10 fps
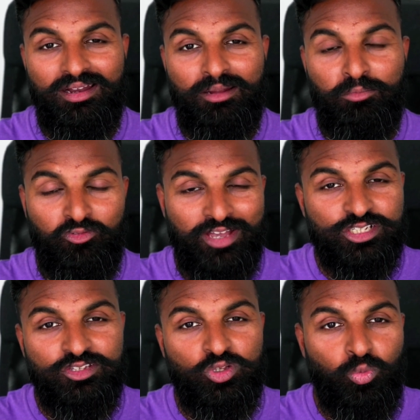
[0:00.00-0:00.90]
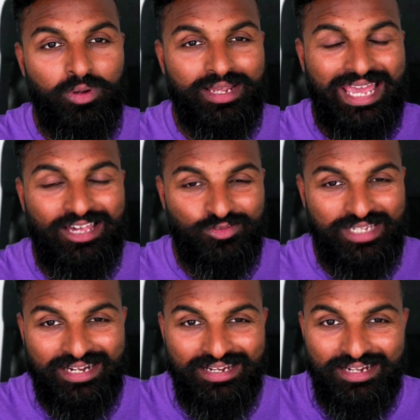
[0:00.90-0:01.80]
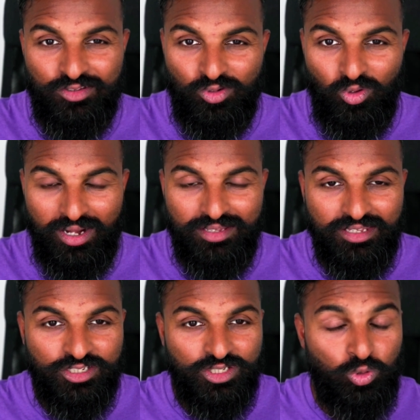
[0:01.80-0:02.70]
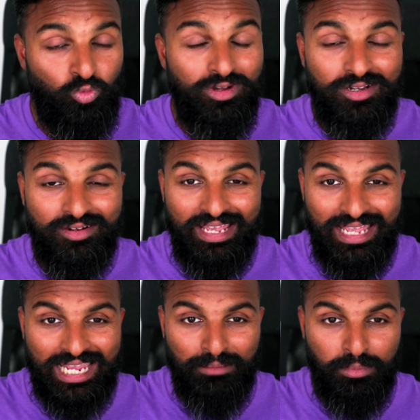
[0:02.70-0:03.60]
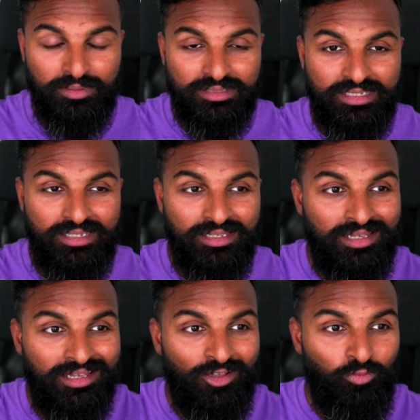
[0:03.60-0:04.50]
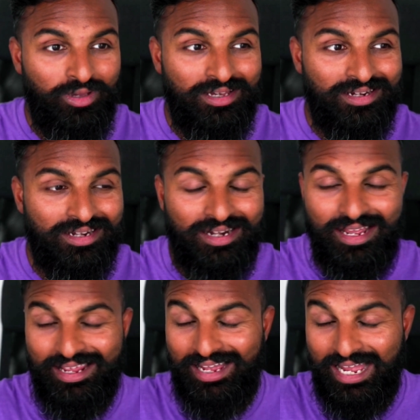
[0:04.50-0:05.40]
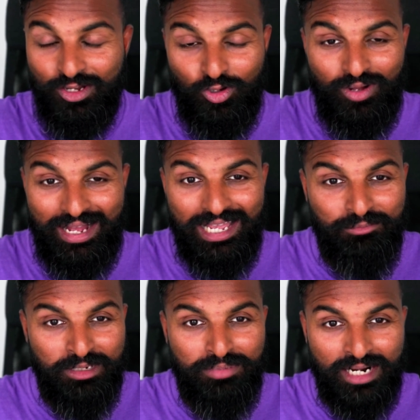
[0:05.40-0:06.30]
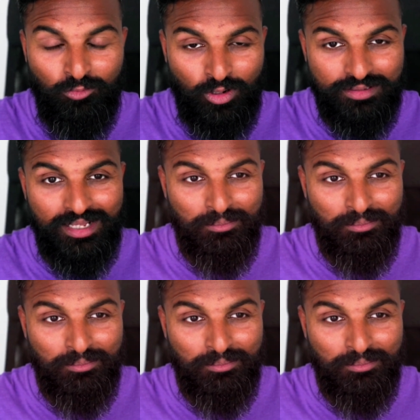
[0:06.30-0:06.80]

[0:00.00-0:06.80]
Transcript: professionals who work as tech leaders in organization who work on AI capability, where I know I have been part of WhatsApp